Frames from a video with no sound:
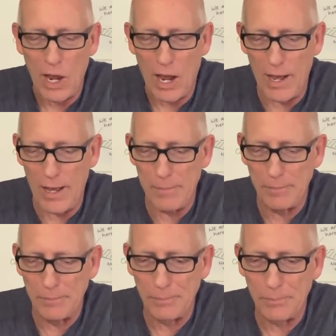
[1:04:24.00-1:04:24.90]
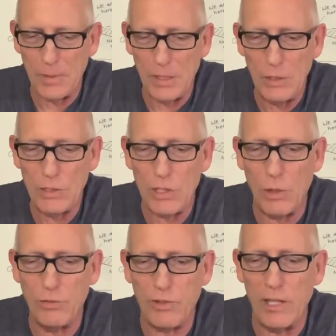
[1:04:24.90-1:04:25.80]
Um,
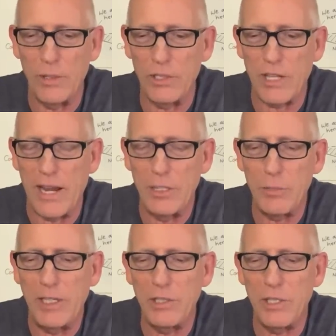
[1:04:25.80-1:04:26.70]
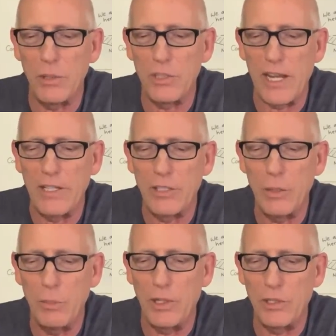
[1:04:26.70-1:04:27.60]
so follow the science makes no sense,
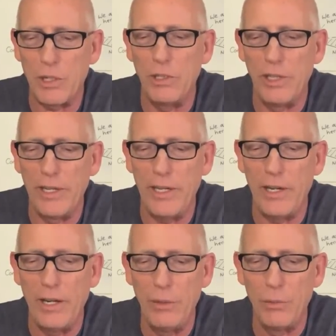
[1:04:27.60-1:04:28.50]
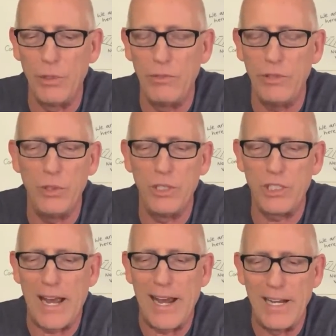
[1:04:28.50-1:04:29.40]
but certainly review the
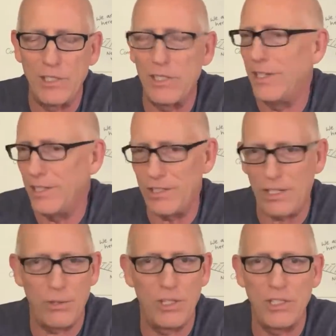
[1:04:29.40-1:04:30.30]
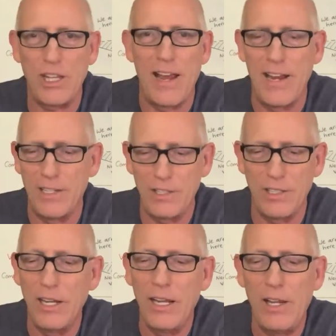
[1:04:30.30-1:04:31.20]
science and consider the science and
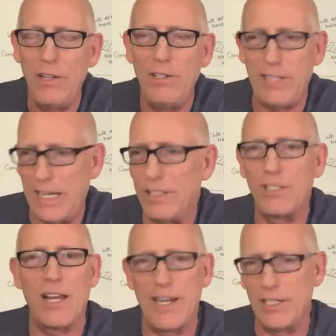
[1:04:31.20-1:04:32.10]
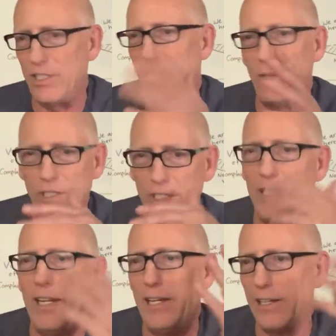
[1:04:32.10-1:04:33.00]
take the science
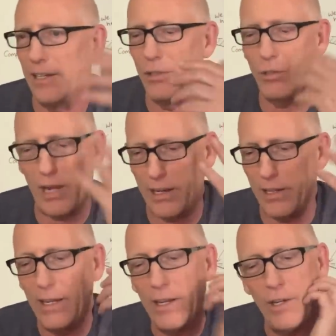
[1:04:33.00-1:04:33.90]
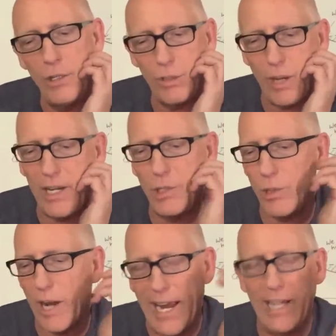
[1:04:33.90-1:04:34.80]
seriously and try to try to
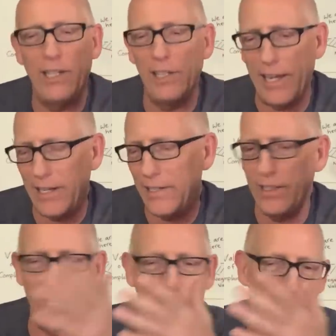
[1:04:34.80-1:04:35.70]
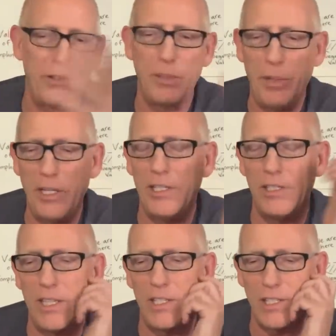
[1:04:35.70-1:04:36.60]
triangulate and get different opinions
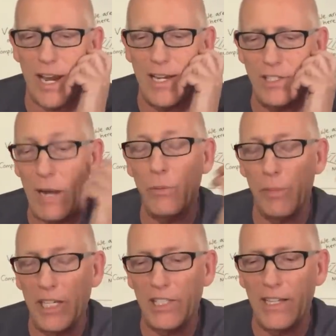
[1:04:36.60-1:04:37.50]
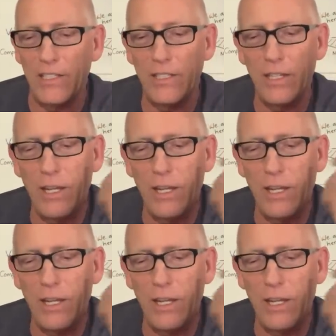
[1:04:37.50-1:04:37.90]
on the science. That would make sense.